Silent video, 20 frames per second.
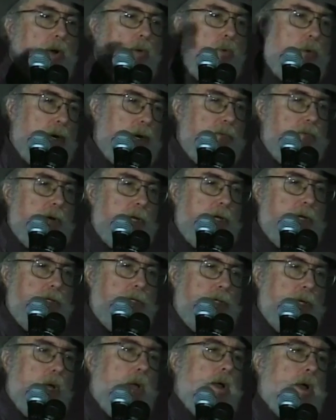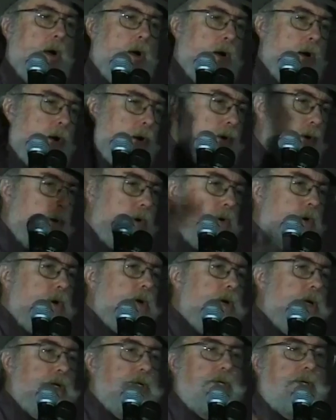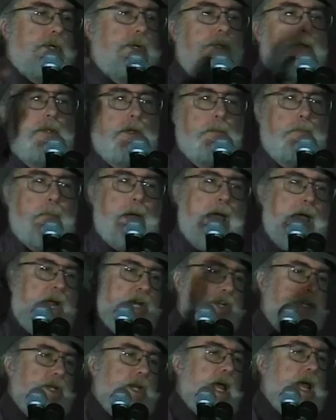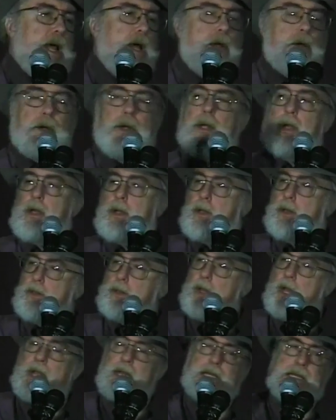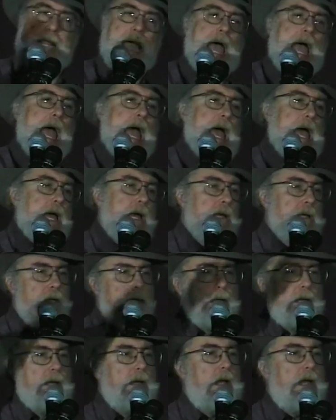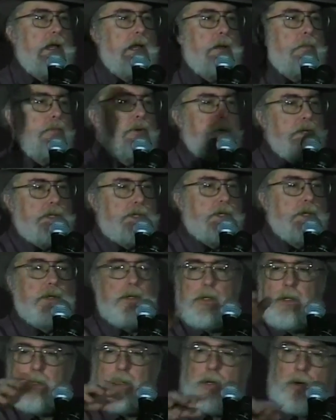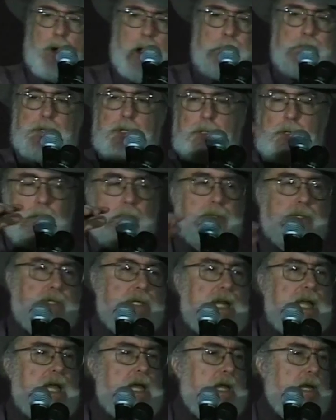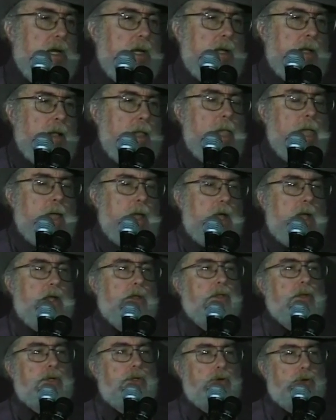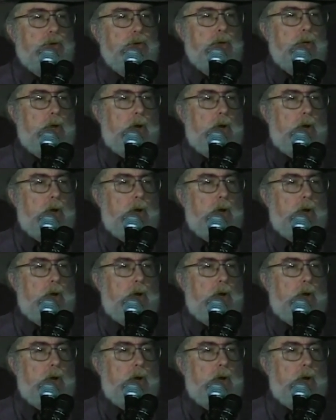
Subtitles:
or whatever it is are crushed, they're mashed down, they die, and pretty soon the crop circle is dead. In the true